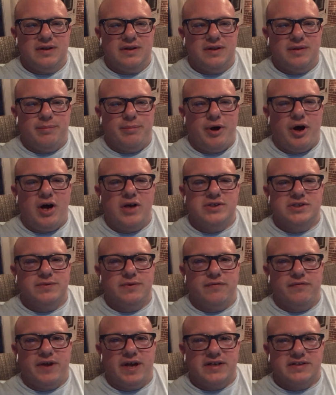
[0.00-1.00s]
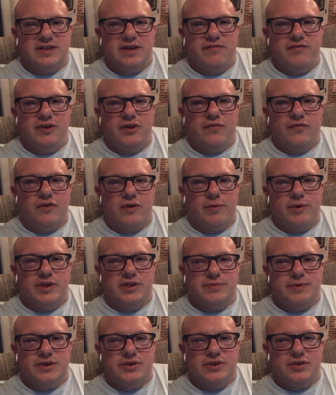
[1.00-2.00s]
the positive effects I feel from it,
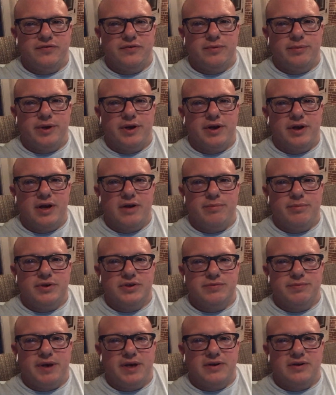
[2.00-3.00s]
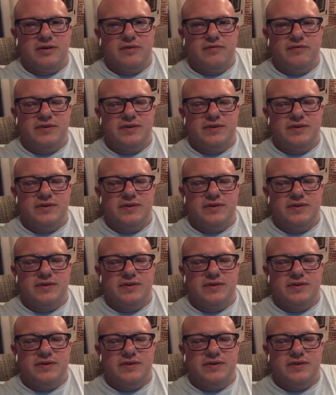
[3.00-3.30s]
especially from a gut perspective,